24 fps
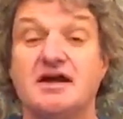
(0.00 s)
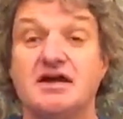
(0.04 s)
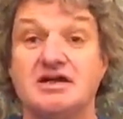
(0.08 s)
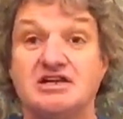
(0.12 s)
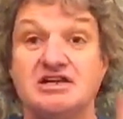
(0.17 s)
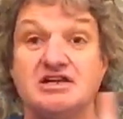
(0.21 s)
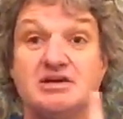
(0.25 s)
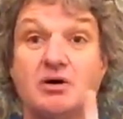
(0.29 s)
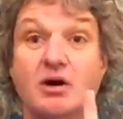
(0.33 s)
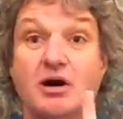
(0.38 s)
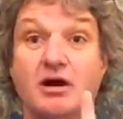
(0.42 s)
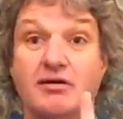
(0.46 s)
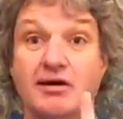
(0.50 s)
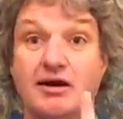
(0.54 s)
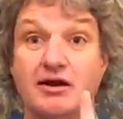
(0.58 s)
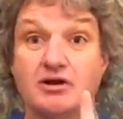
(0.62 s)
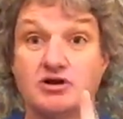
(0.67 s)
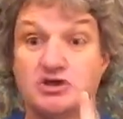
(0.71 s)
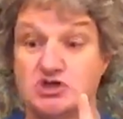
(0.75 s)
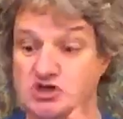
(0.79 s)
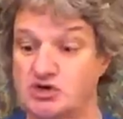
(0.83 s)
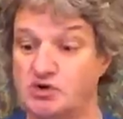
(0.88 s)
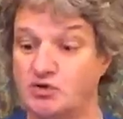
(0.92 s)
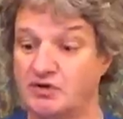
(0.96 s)
URL
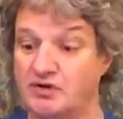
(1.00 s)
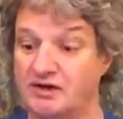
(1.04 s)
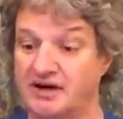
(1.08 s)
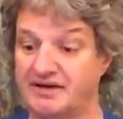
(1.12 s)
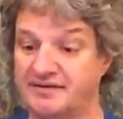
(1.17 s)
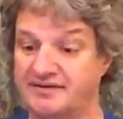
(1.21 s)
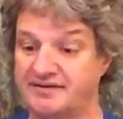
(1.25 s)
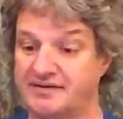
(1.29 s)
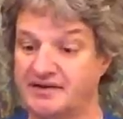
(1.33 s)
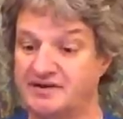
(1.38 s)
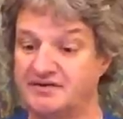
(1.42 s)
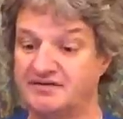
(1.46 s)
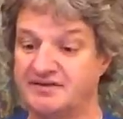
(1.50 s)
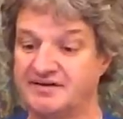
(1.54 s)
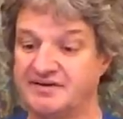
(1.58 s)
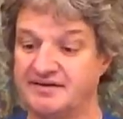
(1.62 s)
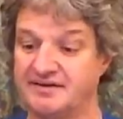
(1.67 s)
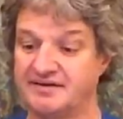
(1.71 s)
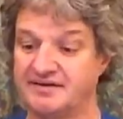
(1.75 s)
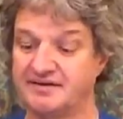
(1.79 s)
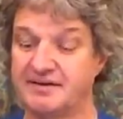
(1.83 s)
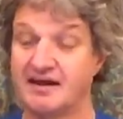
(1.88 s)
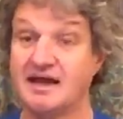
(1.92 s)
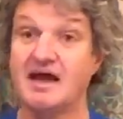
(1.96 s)
shortening
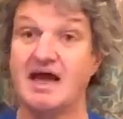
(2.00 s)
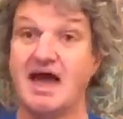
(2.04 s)
services.